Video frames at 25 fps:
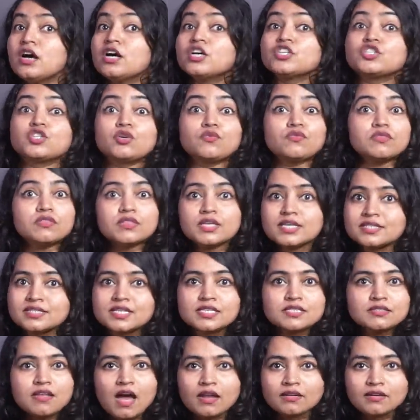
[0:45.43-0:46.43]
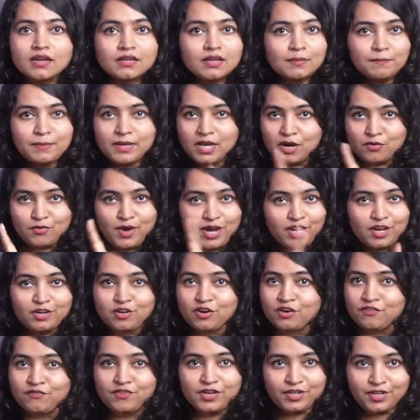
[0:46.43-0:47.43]
So this is not going to be a
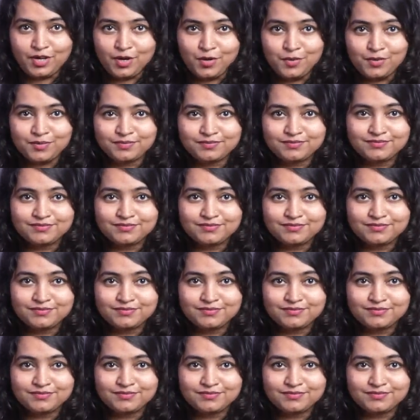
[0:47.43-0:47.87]
regular video.